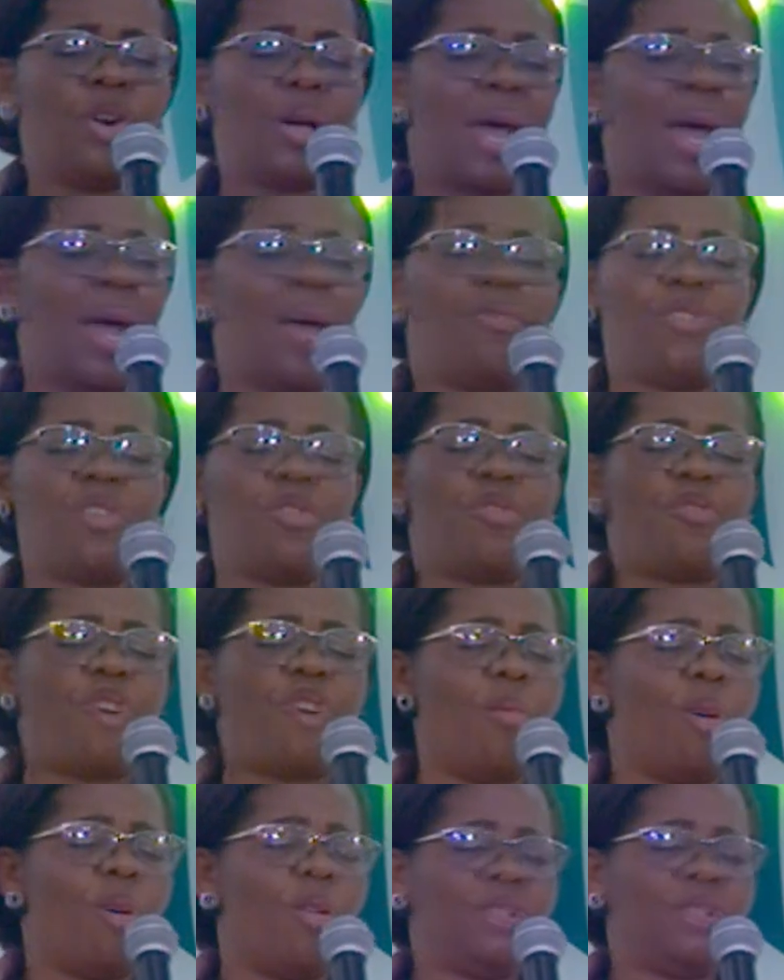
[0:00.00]
every
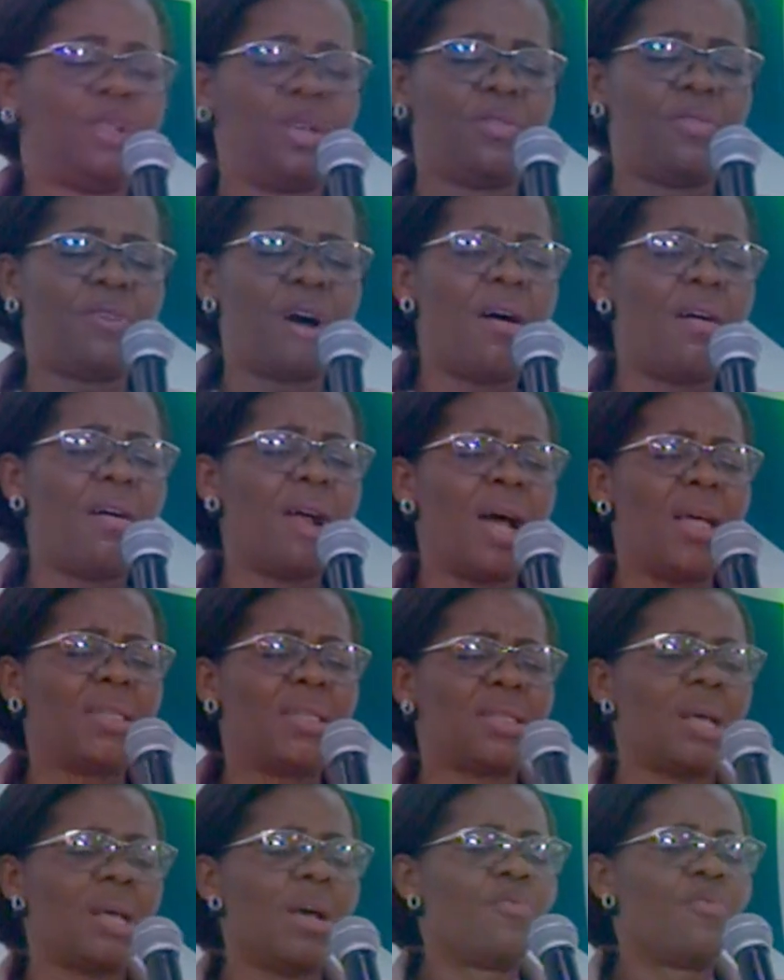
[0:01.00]
form of
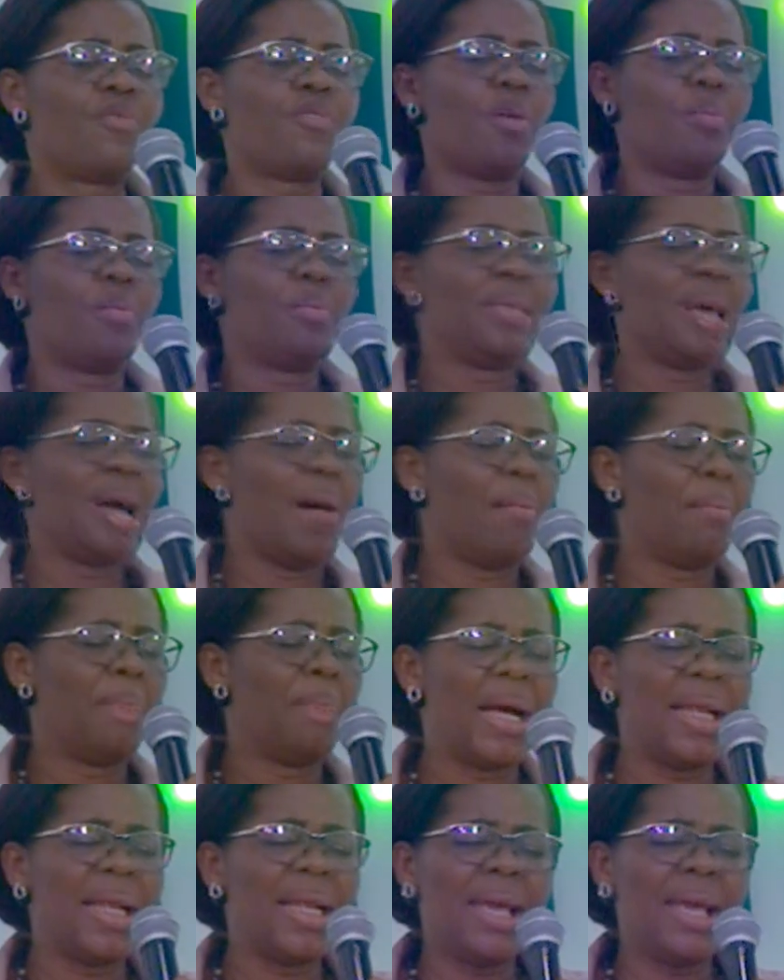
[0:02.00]
devourers from their
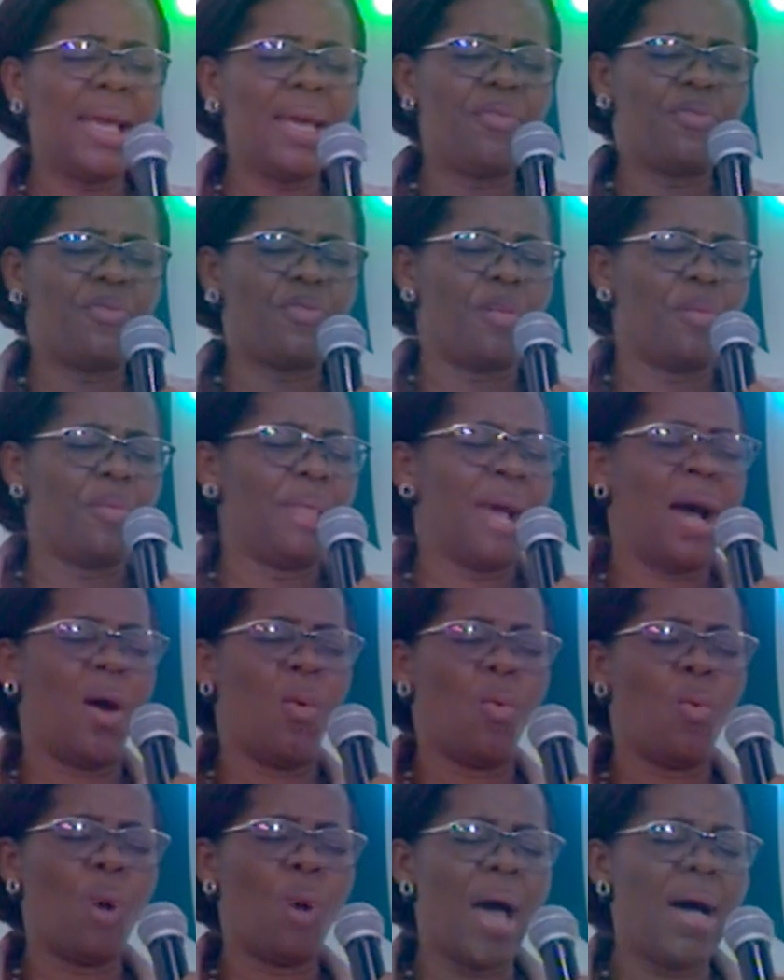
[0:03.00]
money, from their
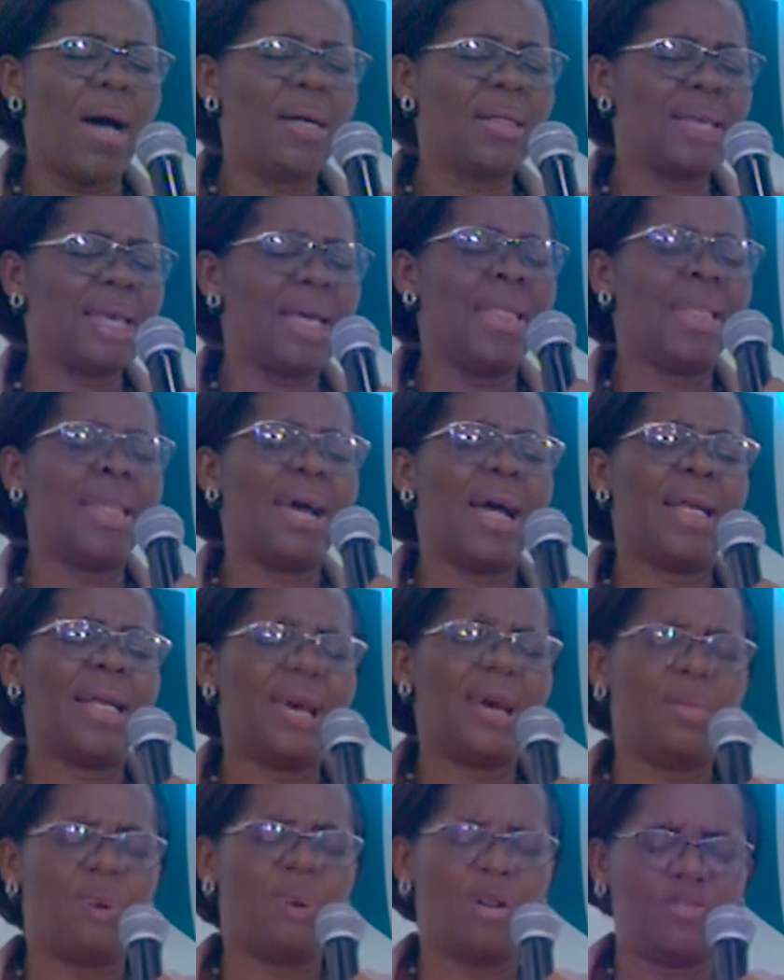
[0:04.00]
wealth, in the
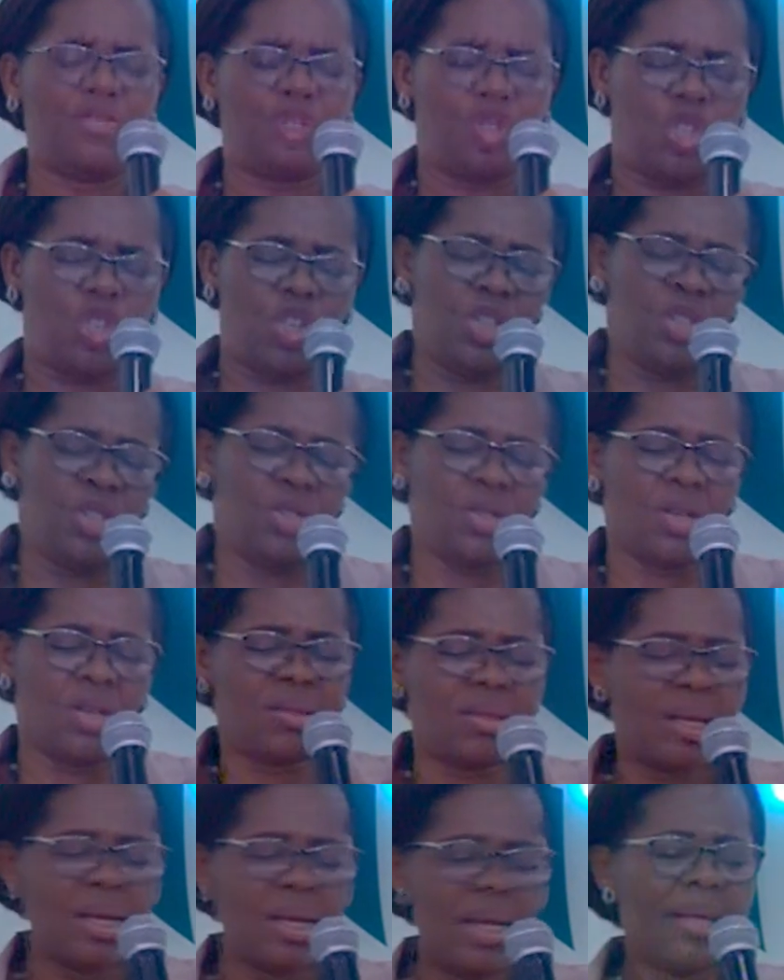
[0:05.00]
name of
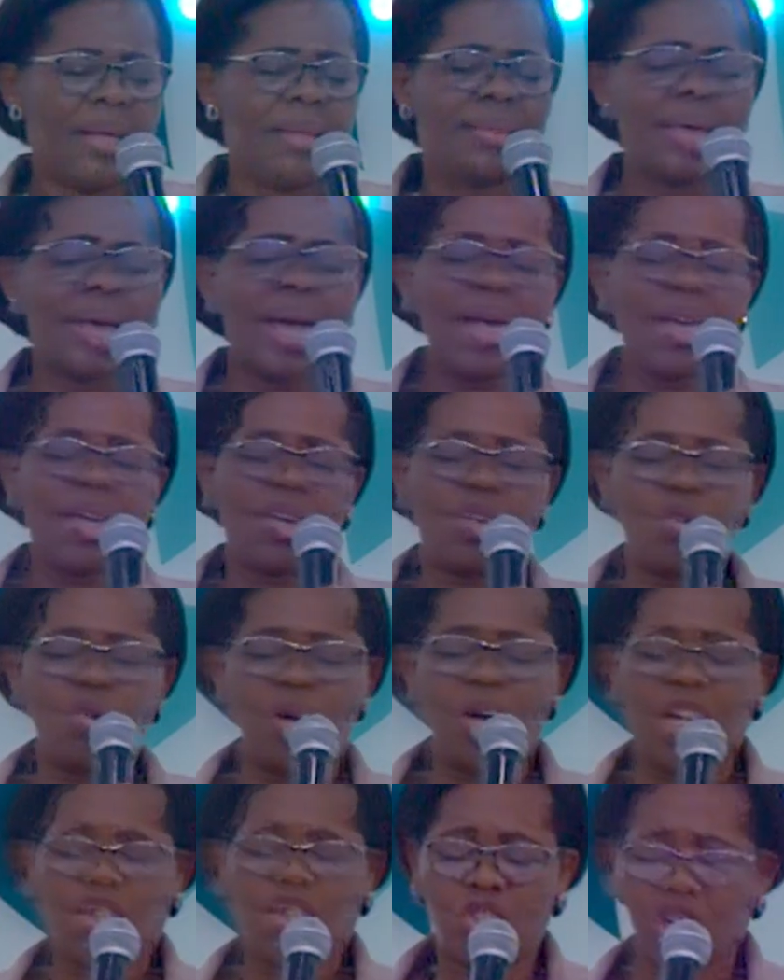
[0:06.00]
Jesus. Thank you,
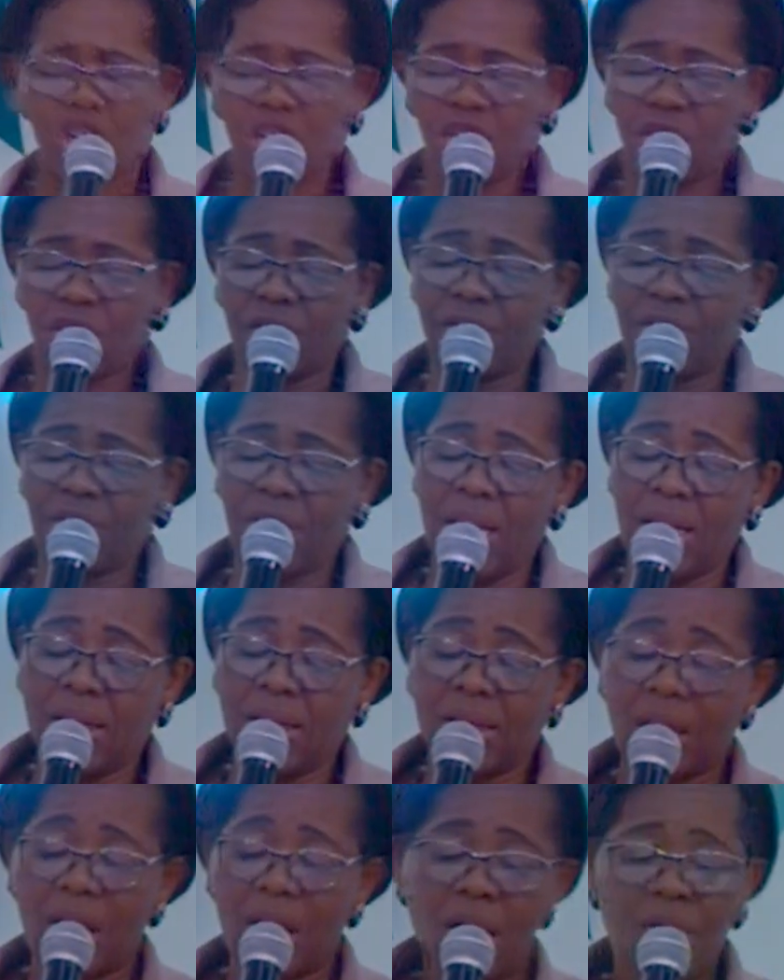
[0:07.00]
Ancient of
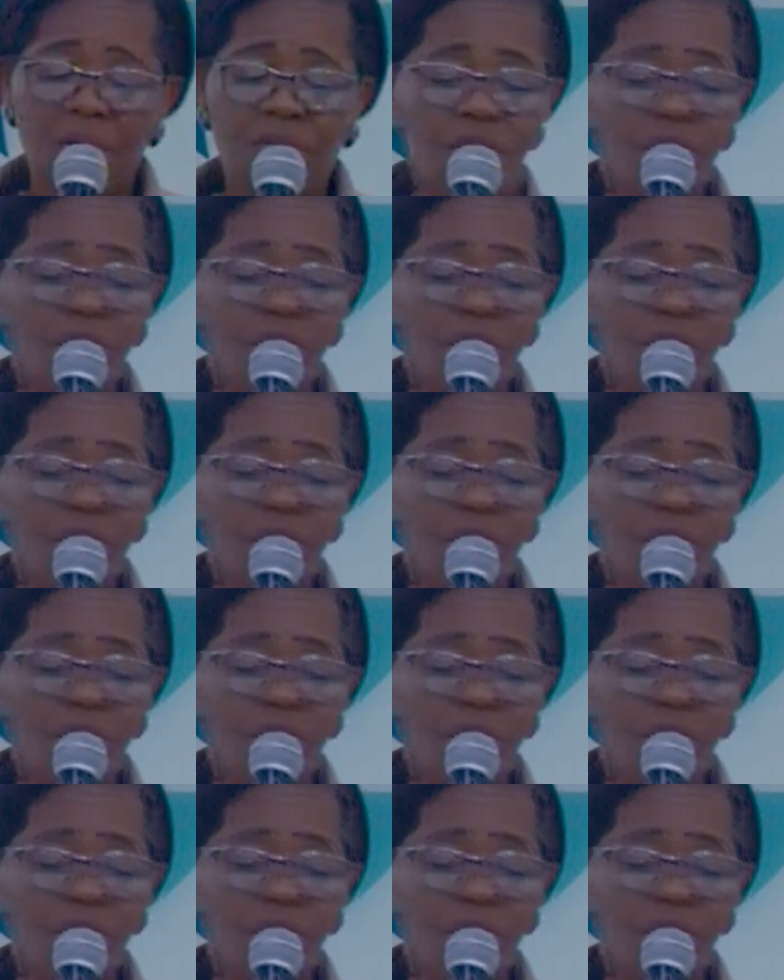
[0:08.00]
Days. For